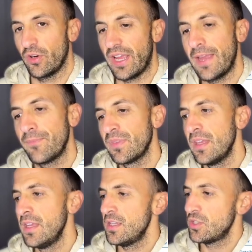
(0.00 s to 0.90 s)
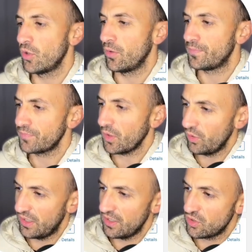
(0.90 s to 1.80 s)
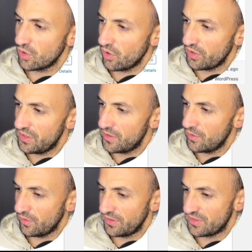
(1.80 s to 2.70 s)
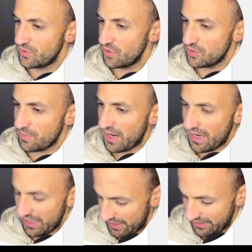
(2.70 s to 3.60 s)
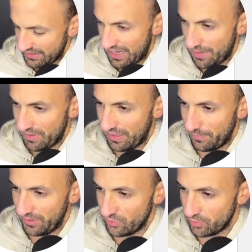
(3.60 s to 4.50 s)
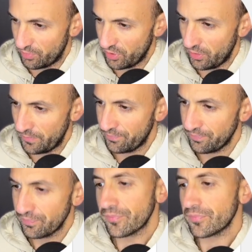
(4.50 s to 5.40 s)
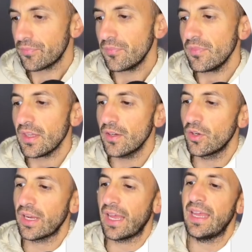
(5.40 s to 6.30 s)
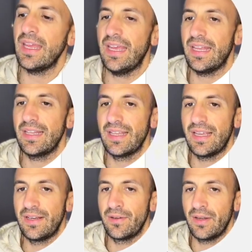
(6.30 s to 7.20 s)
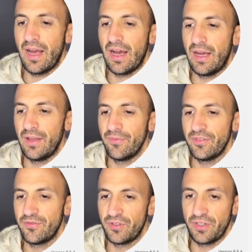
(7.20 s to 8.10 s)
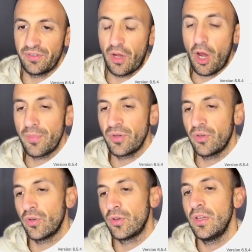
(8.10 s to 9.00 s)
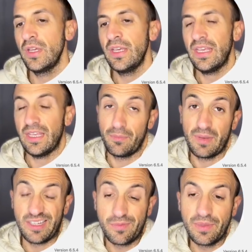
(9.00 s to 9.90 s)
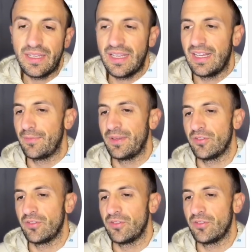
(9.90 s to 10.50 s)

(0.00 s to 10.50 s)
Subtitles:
Okay. So we need to go here on the search bar and type Elementor Pro. Okay. And then the first option must be Elementor.